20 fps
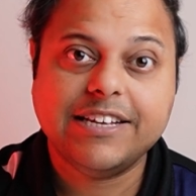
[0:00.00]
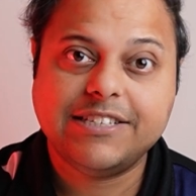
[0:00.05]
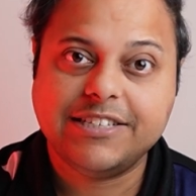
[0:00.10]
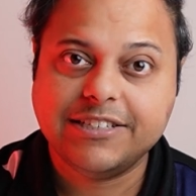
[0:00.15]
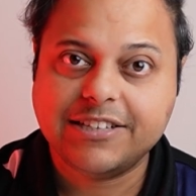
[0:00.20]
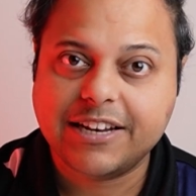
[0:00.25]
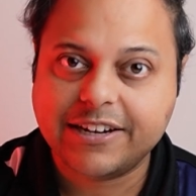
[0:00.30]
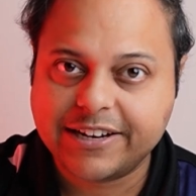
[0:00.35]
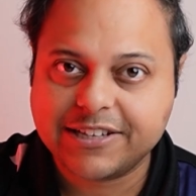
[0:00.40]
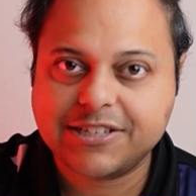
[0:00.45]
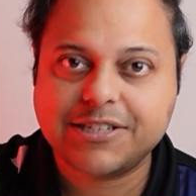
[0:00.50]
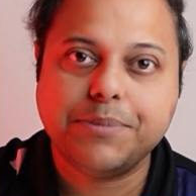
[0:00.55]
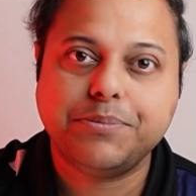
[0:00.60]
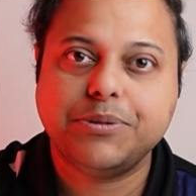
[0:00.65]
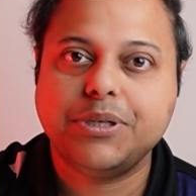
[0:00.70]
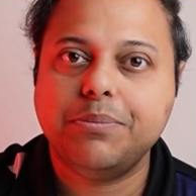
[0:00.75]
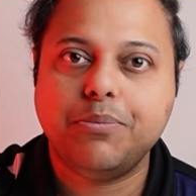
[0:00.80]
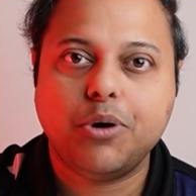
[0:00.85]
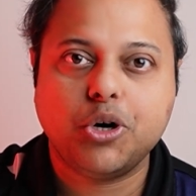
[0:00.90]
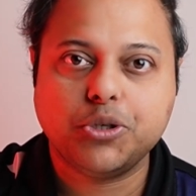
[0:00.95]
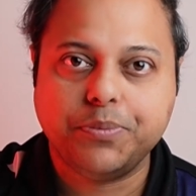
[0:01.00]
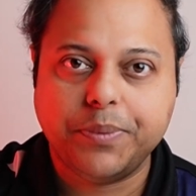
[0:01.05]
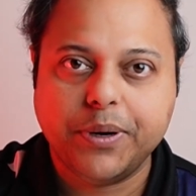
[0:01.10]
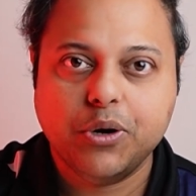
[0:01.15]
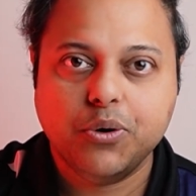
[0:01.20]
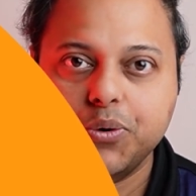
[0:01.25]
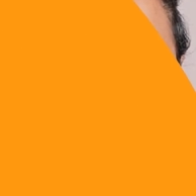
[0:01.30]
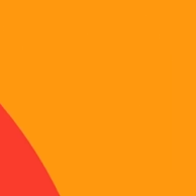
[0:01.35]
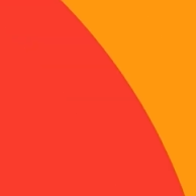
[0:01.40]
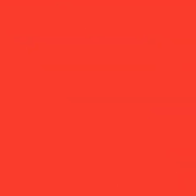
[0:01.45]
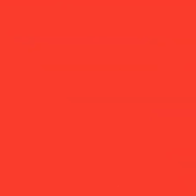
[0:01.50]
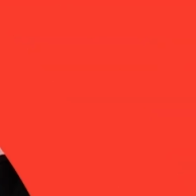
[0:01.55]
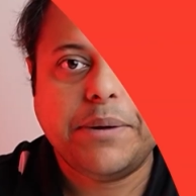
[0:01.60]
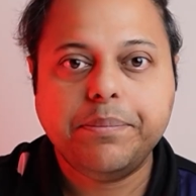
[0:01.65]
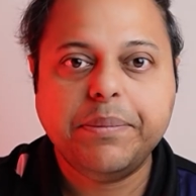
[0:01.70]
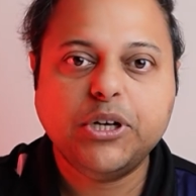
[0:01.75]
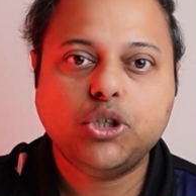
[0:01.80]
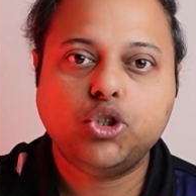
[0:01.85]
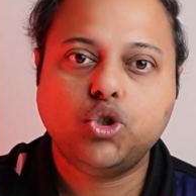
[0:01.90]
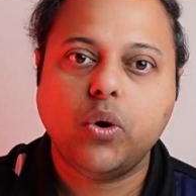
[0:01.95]
is in the description box below. Let
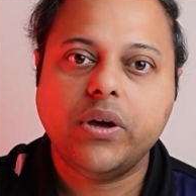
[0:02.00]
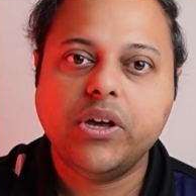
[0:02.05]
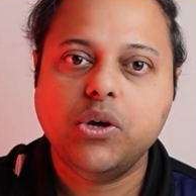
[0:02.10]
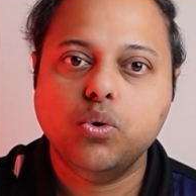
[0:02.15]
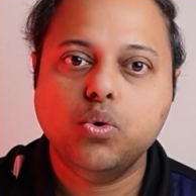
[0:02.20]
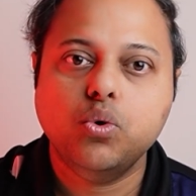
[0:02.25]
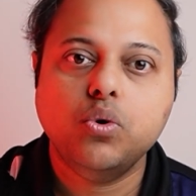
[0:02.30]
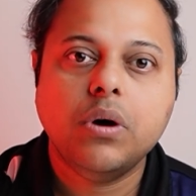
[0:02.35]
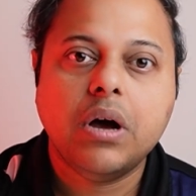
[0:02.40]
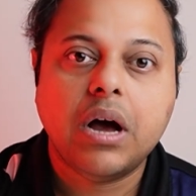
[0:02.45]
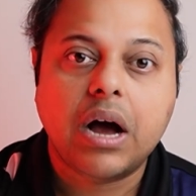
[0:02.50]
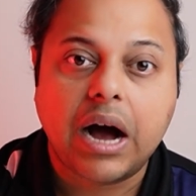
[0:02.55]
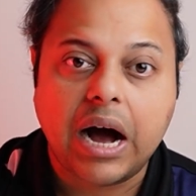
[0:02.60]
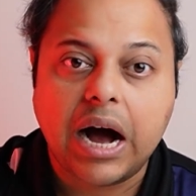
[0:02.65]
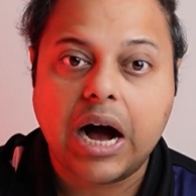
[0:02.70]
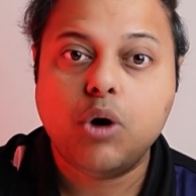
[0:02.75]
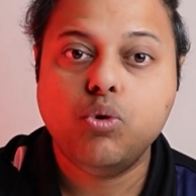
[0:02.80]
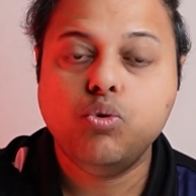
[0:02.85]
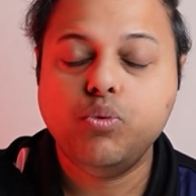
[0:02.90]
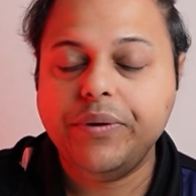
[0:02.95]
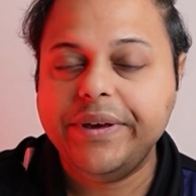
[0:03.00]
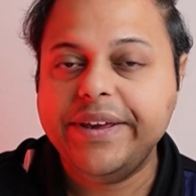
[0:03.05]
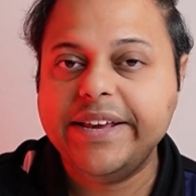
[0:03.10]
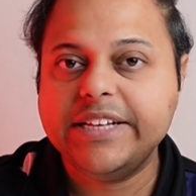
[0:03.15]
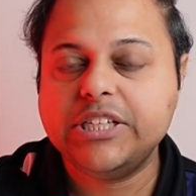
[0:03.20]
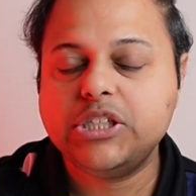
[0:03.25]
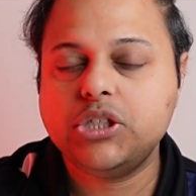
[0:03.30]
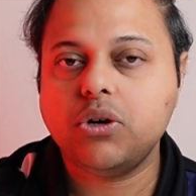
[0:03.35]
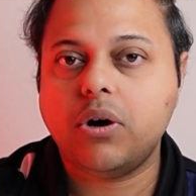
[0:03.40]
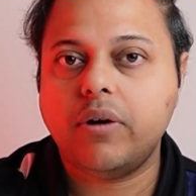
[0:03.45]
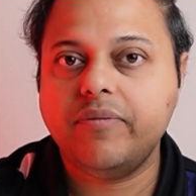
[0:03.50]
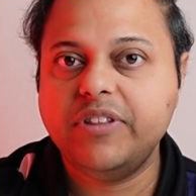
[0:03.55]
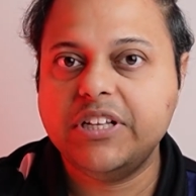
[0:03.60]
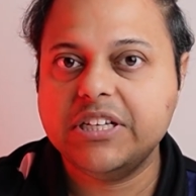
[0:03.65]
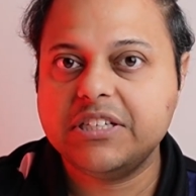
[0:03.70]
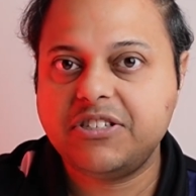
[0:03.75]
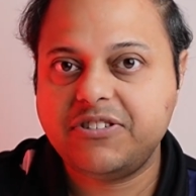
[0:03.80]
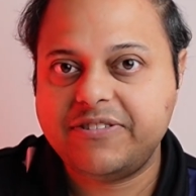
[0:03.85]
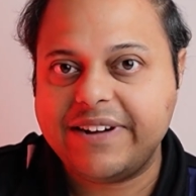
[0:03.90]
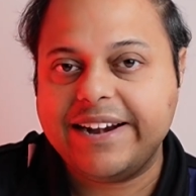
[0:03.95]
me show you how each of
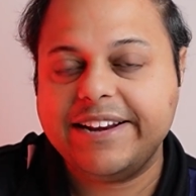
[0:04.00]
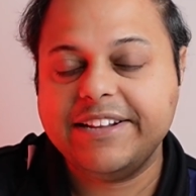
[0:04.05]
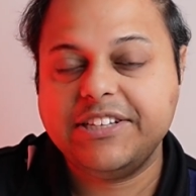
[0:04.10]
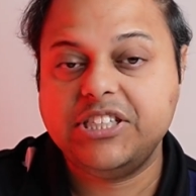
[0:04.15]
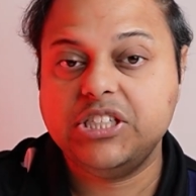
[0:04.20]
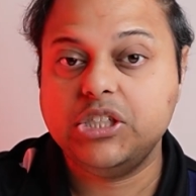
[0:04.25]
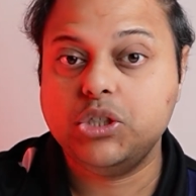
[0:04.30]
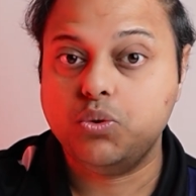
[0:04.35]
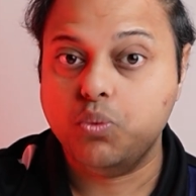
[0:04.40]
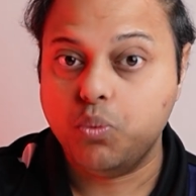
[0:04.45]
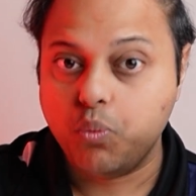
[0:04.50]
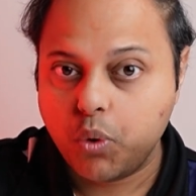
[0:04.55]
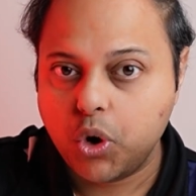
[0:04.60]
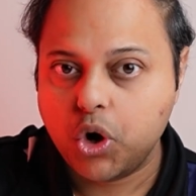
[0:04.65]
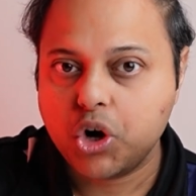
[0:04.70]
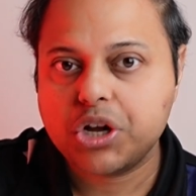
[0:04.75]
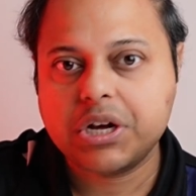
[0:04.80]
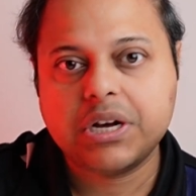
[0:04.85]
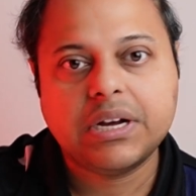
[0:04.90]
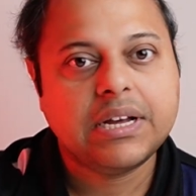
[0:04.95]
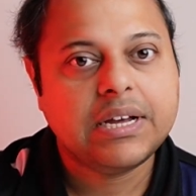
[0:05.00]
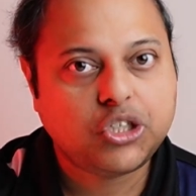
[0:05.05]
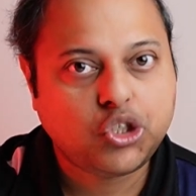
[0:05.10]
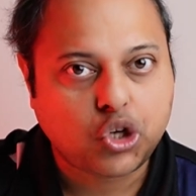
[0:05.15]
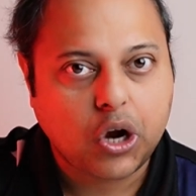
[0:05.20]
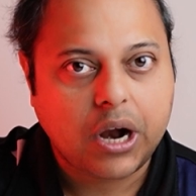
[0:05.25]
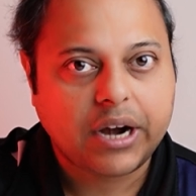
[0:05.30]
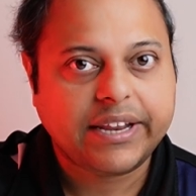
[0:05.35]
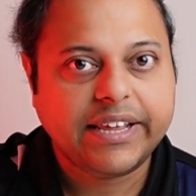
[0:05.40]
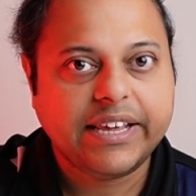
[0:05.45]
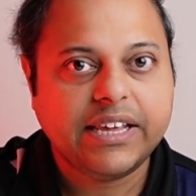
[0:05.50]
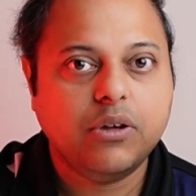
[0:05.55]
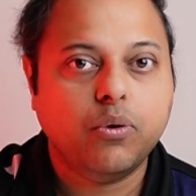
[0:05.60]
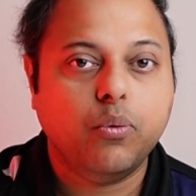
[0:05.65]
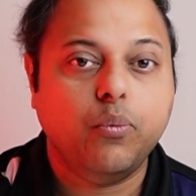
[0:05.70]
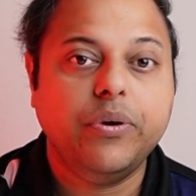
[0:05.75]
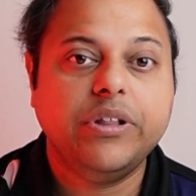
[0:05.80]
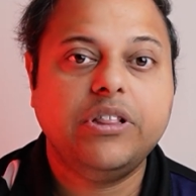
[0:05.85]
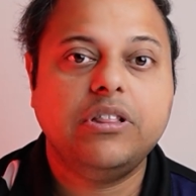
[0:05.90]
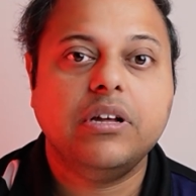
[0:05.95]
these strategies work,
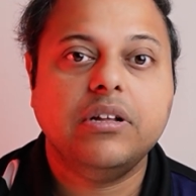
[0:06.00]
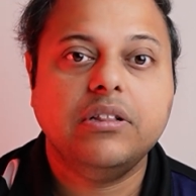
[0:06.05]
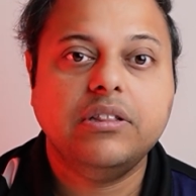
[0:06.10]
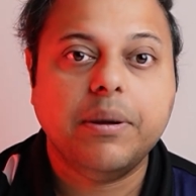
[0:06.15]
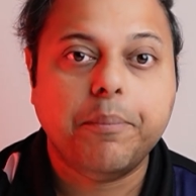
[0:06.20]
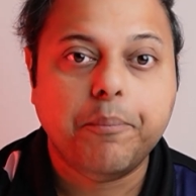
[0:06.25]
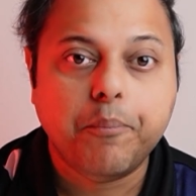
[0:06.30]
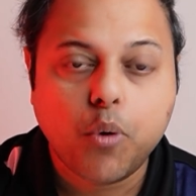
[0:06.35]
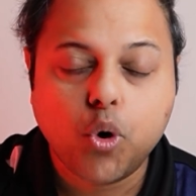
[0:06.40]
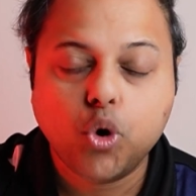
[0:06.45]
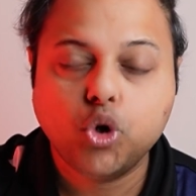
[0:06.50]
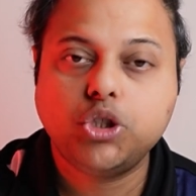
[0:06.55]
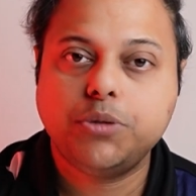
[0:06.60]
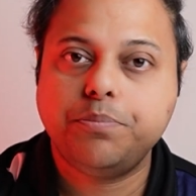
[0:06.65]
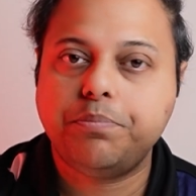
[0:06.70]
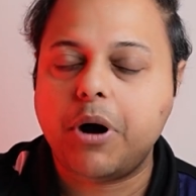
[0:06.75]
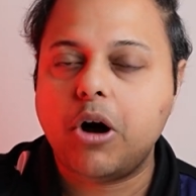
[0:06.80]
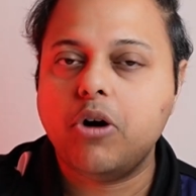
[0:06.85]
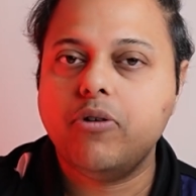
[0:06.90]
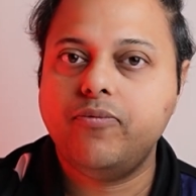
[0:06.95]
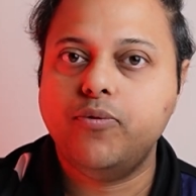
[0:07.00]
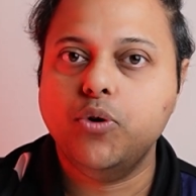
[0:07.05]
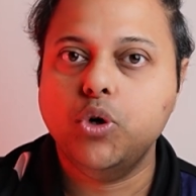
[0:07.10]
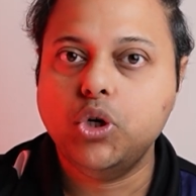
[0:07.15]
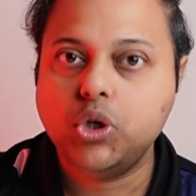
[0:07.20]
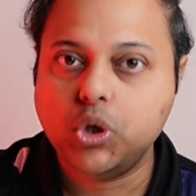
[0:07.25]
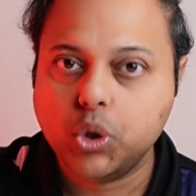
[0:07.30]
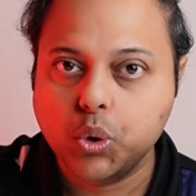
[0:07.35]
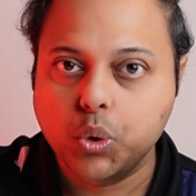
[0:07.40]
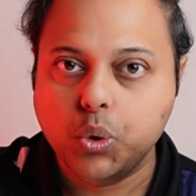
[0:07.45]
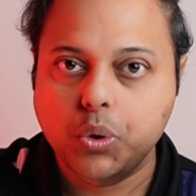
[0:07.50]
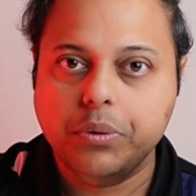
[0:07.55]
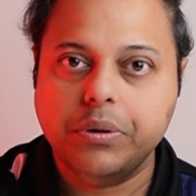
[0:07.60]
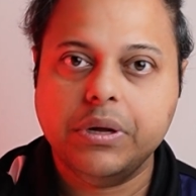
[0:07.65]
starting with the most powerful tool.